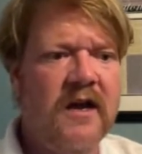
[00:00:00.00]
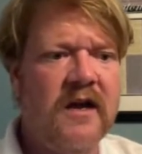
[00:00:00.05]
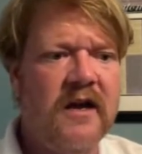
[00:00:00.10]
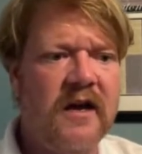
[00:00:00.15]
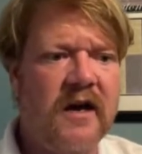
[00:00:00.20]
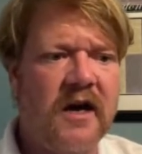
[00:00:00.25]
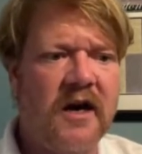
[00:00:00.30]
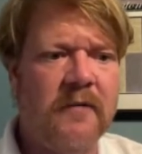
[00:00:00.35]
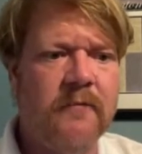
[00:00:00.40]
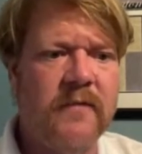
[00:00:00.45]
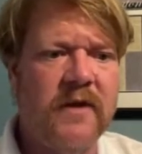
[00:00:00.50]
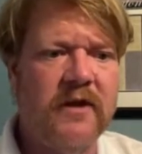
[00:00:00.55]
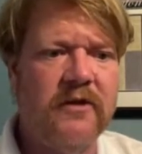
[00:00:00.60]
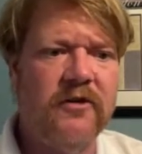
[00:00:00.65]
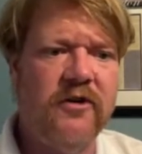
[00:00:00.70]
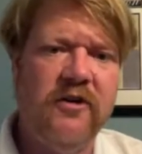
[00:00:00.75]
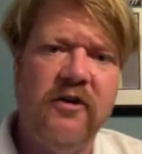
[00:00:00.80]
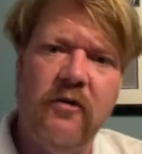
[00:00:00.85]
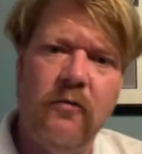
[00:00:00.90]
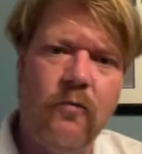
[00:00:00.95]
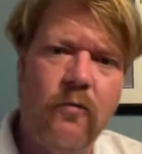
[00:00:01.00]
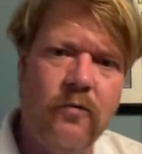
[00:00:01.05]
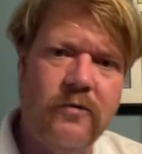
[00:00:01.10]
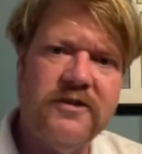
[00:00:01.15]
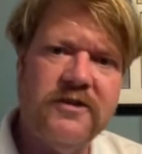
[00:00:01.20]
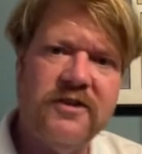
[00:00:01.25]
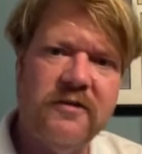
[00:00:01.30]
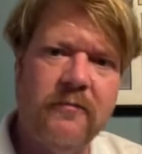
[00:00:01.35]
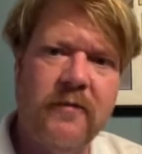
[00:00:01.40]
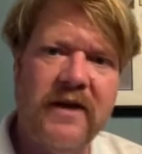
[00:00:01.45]
You don't want
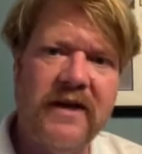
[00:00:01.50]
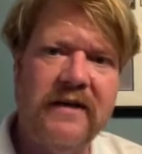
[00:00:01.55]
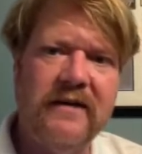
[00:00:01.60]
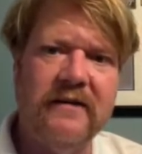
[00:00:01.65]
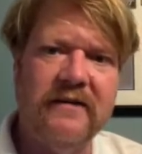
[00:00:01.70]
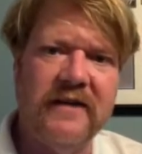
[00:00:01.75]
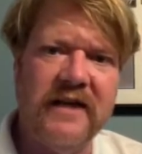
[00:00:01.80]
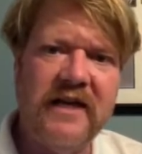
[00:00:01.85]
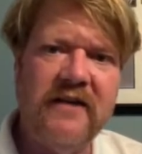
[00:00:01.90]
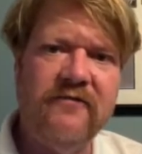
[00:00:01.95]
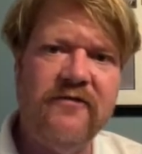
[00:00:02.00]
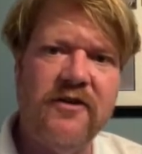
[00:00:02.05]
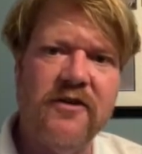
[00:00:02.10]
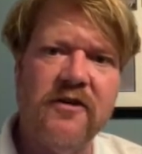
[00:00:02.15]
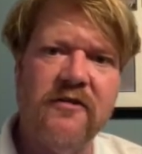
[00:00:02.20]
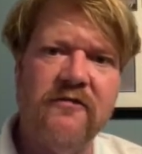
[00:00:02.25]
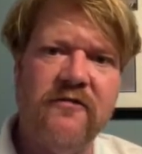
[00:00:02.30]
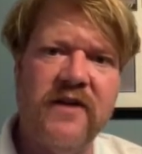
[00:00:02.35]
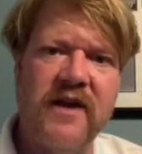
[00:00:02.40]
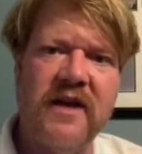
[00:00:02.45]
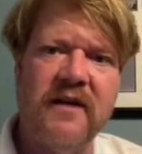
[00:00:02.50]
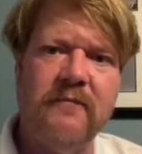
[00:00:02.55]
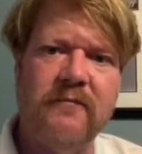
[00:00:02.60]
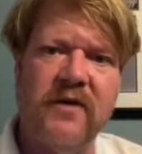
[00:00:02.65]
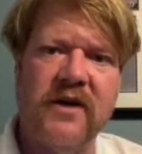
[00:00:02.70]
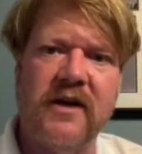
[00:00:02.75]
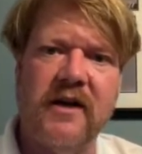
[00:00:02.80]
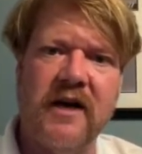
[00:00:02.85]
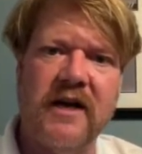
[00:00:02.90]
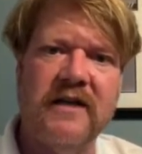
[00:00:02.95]
somebody to leave your event
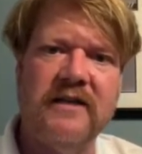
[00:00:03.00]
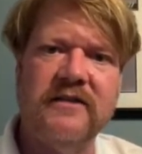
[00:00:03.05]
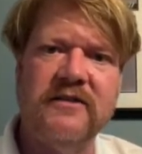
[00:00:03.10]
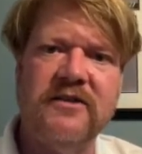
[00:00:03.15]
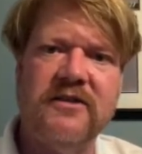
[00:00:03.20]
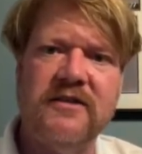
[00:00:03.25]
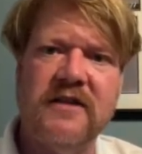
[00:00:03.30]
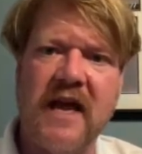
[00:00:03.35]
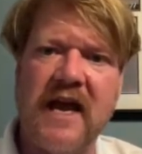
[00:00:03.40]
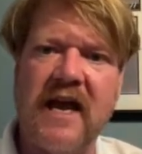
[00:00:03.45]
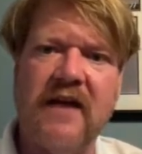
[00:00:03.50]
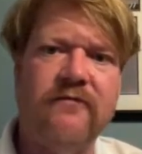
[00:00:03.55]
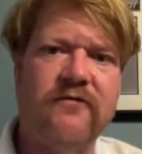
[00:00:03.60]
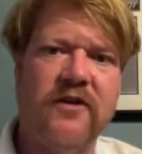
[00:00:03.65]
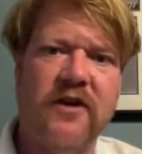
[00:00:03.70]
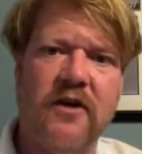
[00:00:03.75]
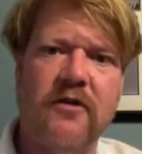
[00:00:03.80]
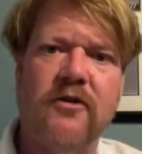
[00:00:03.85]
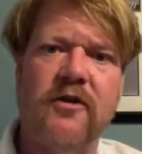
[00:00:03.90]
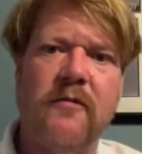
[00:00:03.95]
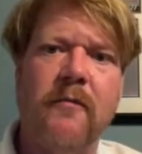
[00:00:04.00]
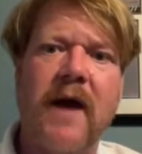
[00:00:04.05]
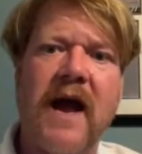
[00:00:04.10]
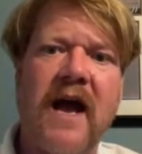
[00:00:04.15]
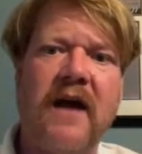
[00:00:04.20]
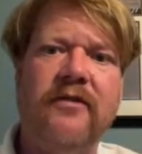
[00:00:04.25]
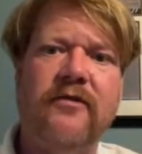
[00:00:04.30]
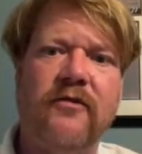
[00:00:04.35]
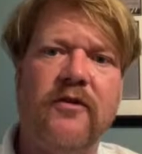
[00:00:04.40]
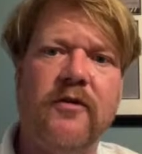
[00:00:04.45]
because they have to go to the
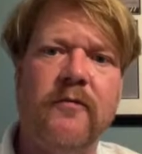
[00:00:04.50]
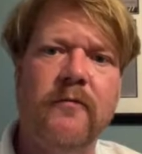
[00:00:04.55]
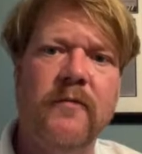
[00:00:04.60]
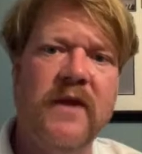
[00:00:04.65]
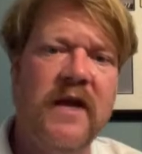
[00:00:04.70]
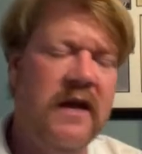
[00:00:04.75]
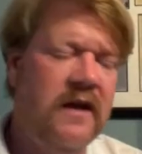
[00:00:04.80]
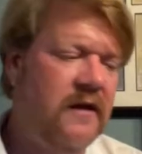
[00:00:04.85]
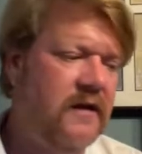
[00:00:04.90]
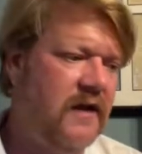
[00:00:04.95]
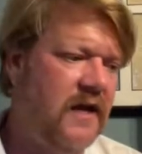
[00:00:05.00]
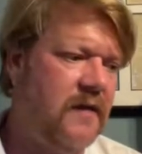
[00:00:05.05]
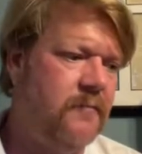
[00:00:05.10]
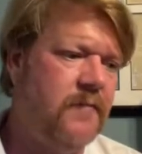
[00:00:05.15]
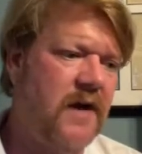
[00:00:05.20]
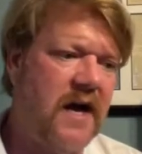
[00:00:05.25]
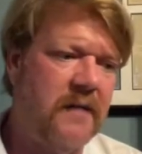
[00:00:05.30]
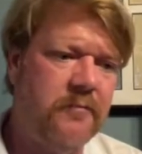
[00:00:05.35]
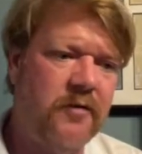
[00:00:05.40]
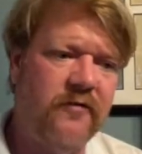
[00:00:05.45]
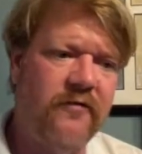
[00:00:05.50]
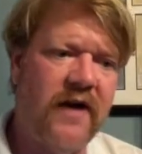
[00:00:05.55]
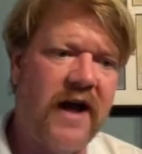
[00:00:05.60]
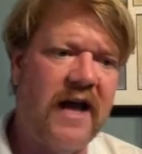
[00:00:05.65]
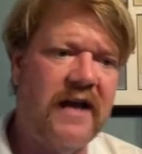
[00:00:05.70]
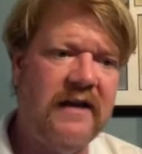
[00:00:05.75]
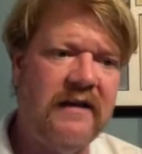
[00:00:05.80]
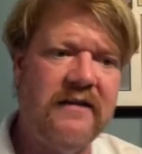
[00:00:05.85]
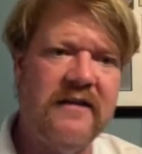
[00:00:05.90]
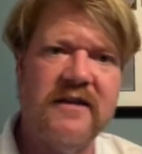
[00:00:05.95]
bathroom. And by
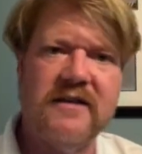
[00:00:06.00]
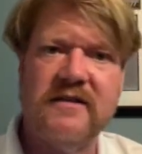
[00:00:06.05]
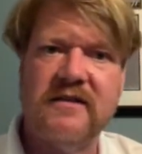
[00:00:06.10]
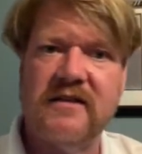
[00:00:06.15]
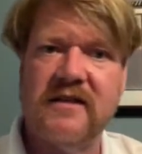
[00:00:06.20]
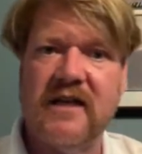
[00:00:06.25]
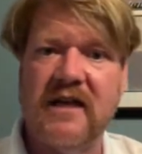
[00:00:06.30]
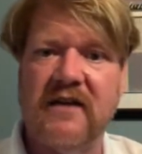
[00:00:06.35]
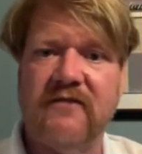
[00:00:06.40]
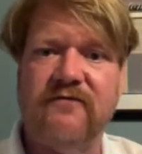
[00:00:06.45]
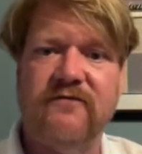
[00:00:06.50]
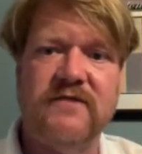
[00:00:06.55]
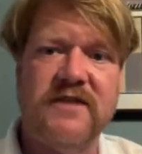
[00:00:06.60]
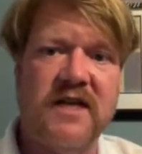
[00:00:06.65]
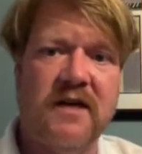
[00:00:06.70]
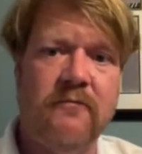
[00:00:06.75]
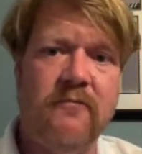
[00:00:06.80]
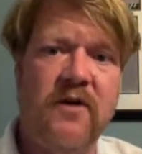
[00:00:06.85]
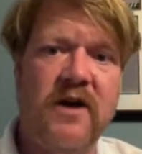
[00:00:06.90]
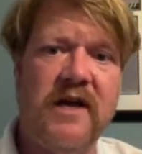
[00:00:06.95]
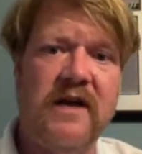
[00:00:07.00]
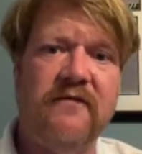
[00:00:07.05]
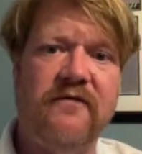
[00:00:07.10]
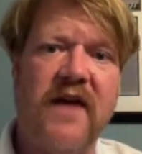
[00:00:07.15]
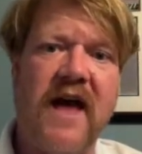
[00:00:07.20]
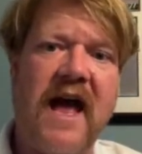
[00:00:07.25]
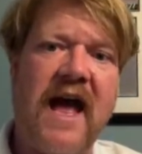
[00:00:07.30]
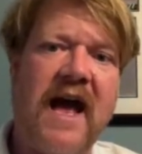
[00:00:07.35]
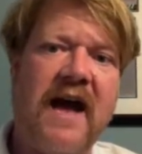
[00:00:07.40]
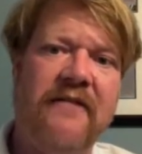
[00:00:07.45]
providing this, if
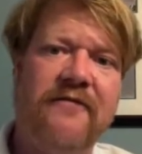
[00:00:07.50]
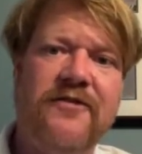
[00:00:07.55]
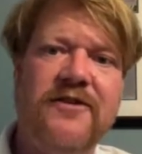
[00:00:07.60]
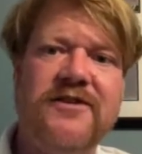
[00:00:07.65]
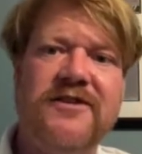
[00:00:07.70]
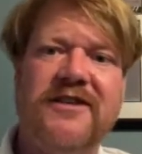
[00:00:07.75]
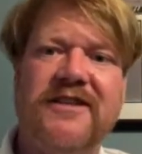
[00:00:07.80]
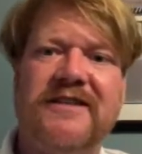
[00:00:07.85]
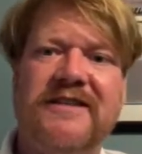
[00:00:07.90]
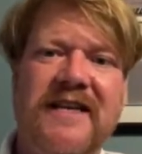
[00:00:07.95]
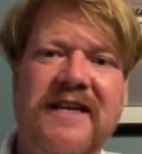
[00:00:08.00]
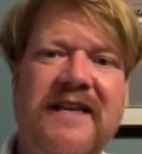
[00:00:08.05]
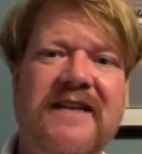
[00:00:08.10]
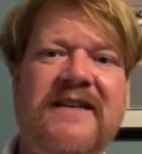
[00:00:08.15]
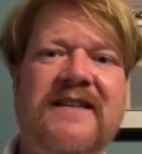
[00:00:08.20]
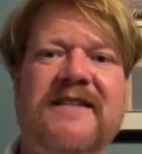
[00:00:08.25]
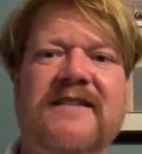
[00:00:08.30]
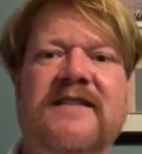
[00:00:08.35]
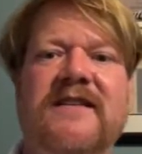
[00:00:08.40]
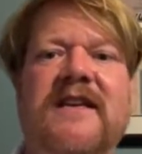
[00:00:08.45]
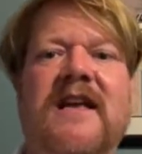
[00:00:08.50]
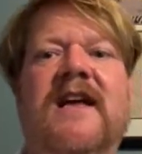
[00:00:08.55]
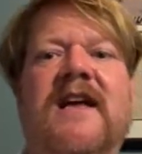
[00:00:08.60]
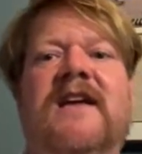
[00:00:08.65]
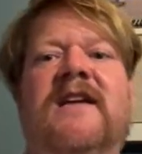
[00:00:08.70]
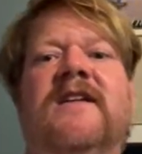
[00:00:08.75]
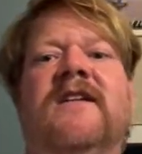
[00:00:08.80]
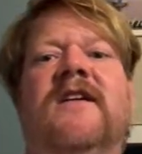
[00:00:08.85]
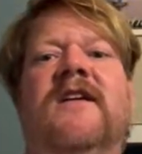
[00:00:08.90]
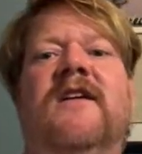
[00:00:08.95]
the average attendance
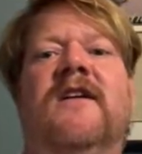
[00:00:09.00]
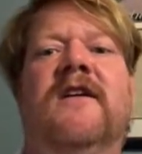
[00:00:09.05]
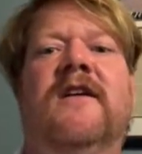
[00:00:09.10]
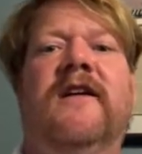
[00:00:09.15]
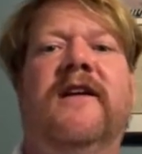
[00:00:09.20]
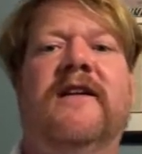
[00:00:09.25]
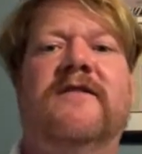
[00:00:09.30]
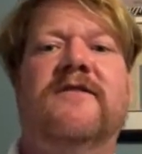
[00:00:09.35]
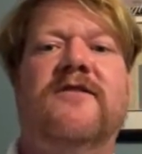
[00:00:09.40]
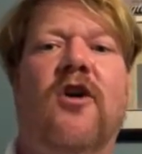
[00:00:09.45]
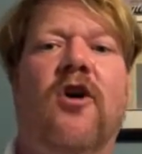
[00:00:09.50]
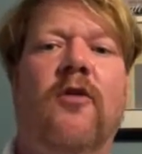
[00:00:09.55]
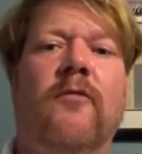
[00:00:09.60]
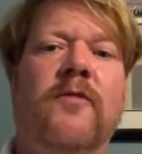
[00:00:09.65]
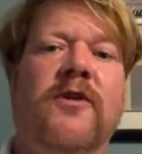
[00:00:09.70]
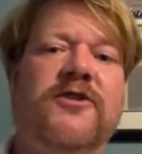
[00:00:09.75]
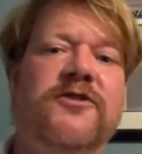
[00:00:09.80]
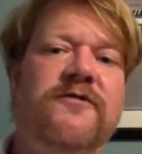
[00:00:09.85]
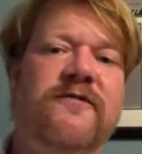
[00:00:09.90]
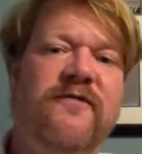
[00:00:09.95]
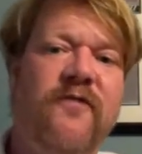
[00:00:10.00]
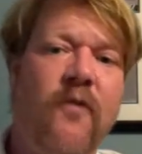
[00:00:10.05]
stay is almost